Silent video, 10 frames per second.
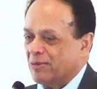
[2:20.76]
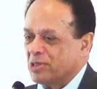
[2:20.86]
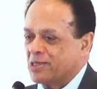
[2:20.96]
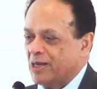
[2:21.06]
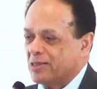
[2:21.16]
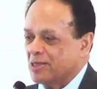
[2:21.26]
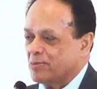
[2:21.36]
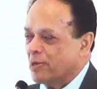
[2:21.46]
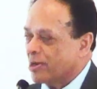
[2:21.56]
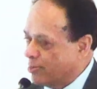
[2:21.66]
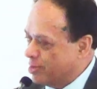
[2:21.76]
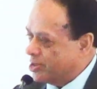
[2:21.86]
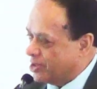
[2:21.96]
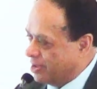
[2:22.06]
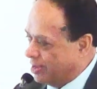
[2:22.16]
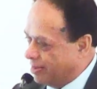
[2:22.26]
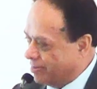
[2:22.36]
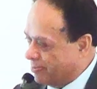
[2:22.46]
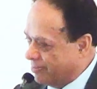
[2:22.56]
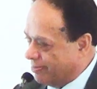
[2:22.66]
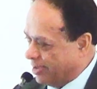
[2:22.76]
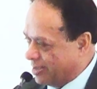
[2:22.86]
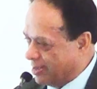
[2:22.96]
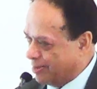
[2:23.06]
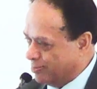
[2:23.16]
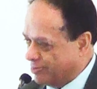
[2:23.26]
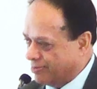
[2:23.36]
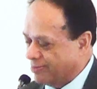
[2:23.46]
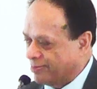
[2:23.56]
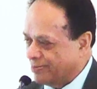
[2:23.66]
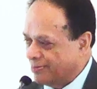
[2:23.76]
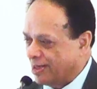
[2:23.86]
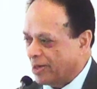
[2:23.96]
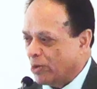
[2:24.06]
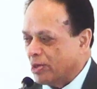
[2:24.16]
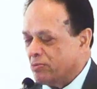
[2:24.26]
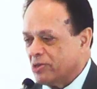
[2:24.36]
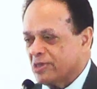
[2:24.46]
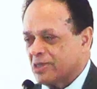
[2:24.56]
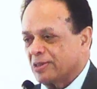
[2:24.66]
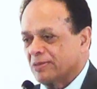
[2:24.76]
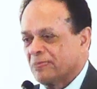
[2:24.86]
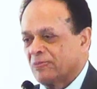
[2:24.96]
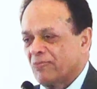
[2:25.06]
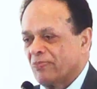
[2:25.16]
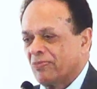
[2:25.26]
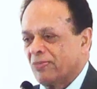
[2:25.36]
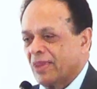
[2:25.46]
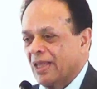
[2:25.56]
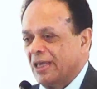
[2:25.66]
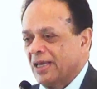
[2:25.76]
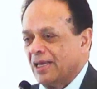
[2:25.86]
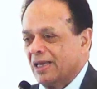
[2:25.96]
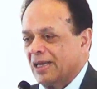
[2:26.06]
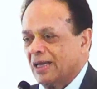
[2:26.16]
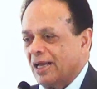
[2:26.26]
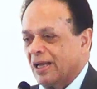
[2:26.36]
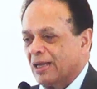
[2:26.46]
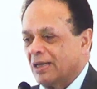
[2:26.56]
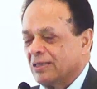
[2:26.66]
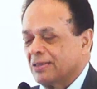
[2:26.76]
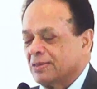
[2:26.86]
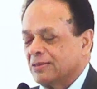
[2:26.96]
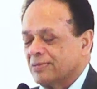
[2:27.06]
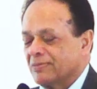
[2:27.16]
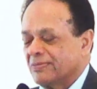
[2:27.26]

besides his pilgrimage, he met some very holy person. And